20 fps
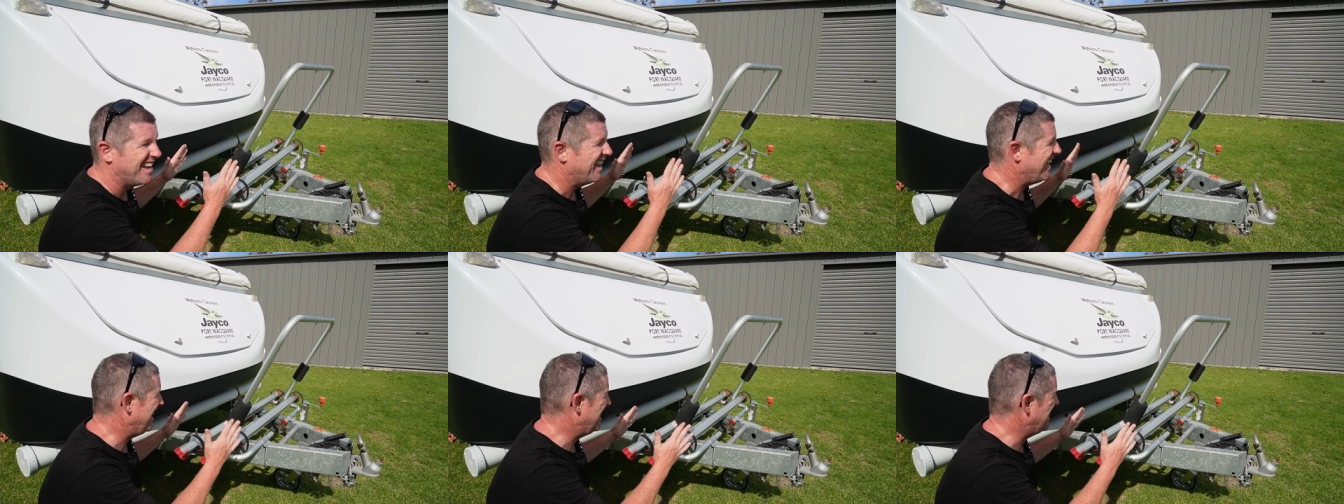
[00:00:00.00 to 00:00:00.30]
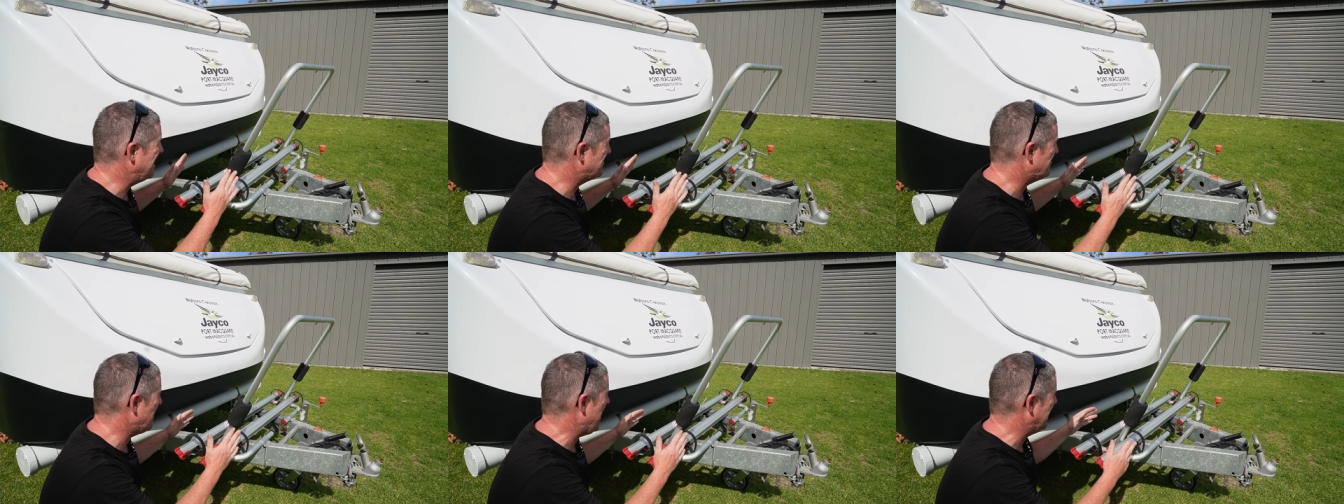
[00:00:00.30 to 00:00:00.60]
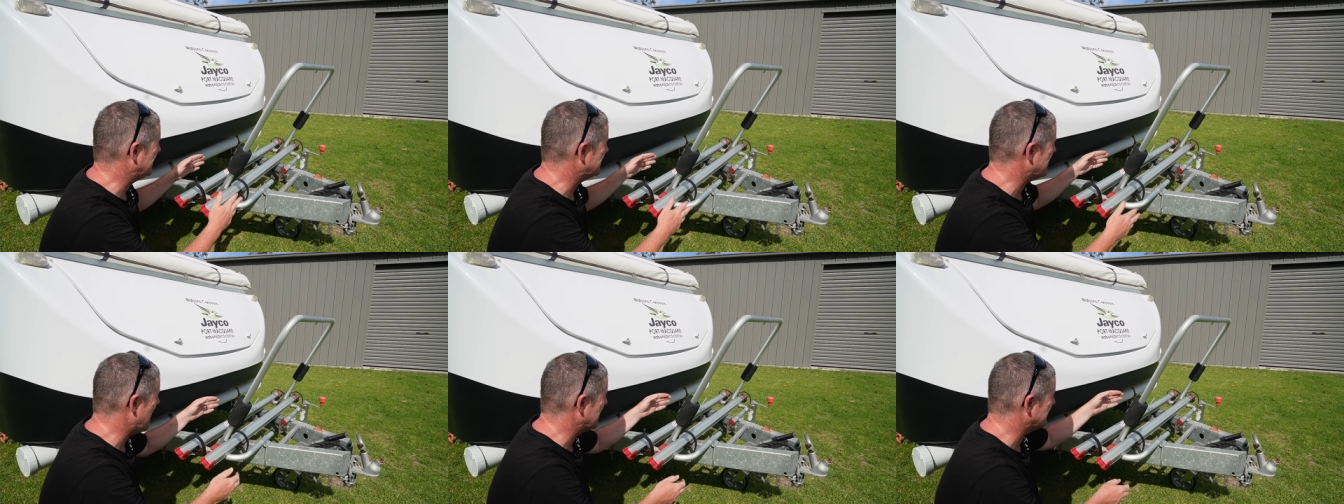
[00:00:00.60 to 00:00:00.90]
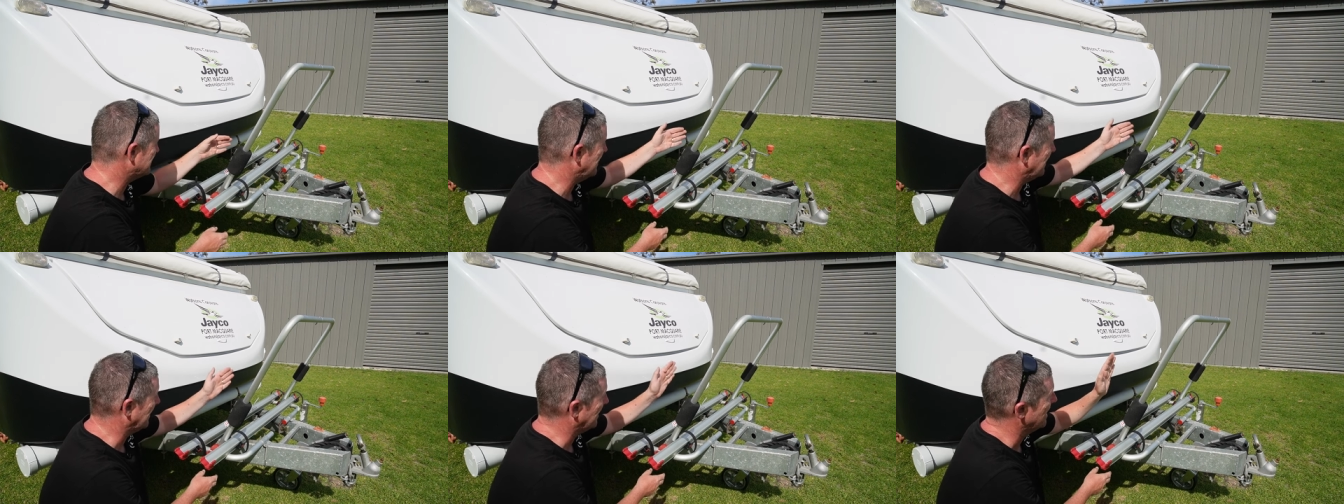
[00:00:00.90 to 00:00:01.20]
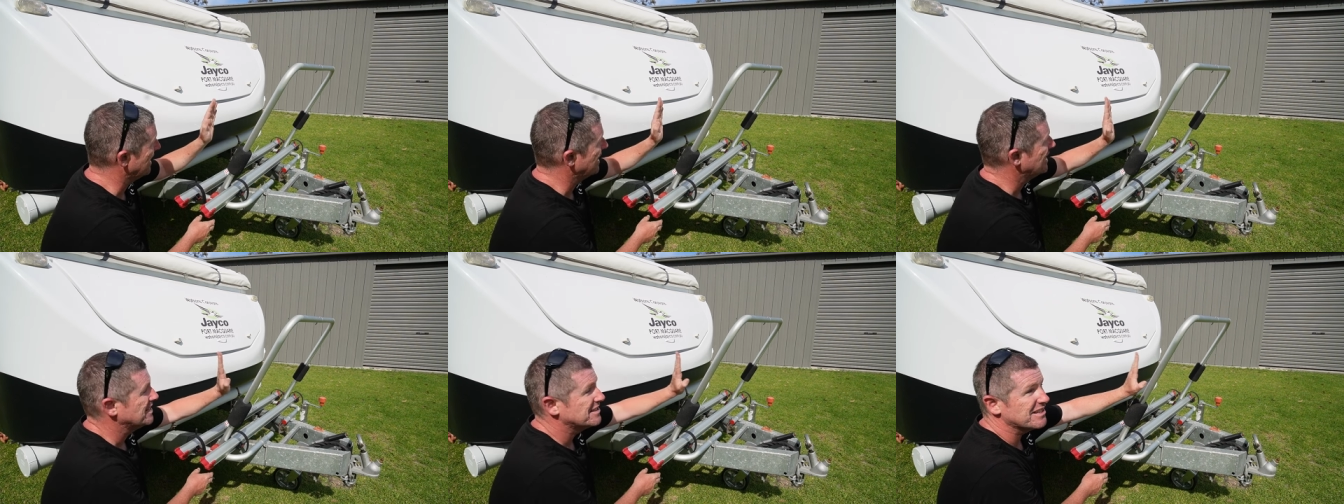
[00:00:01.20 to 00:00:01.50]
It is fantastic.
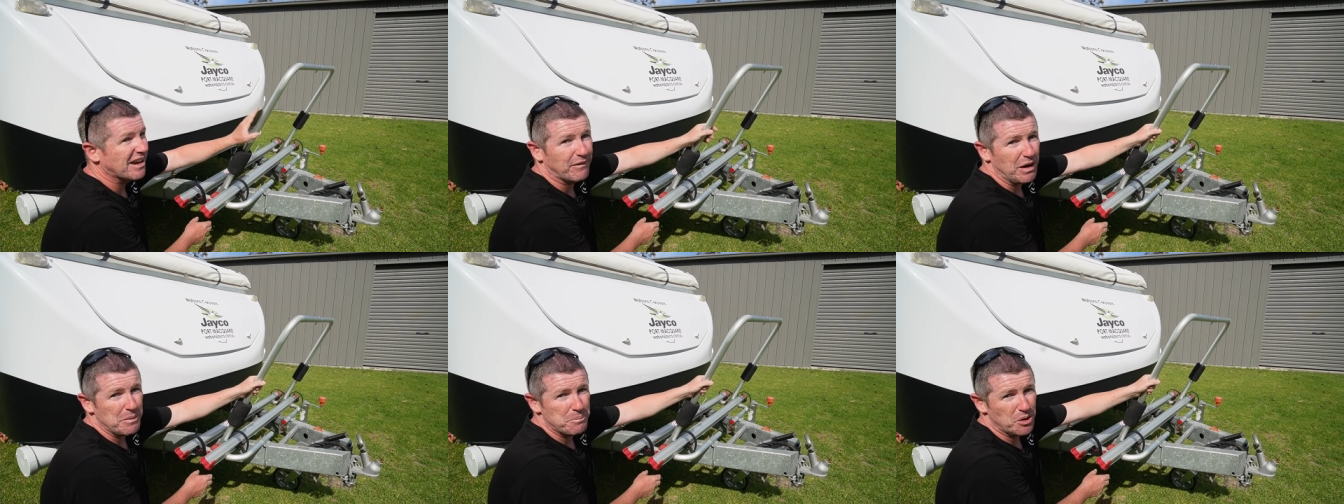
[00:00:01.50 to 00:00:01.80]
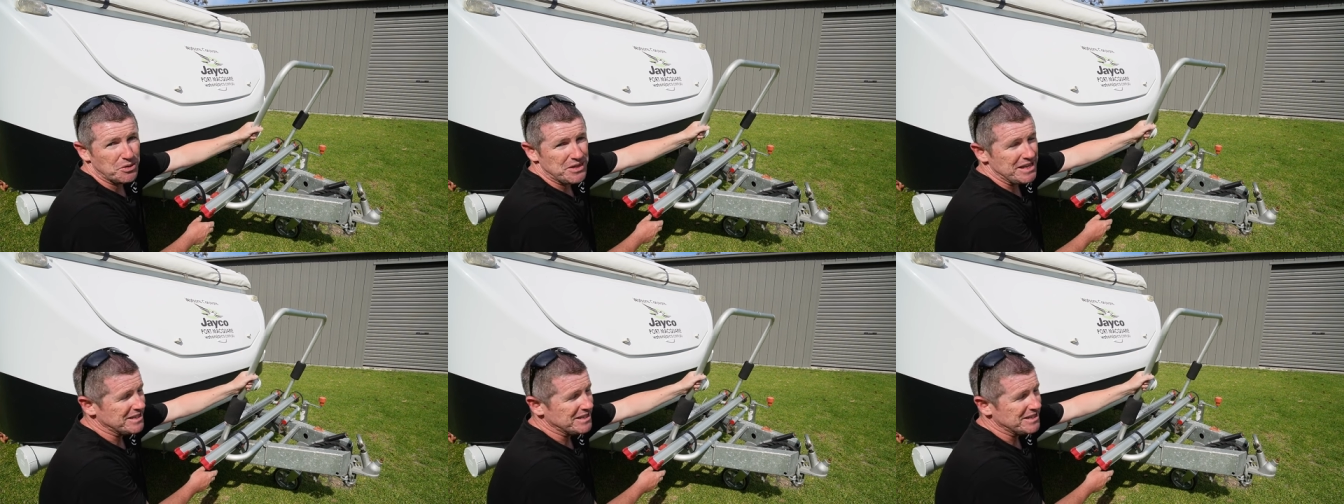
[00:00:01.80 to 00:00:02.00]
So if we put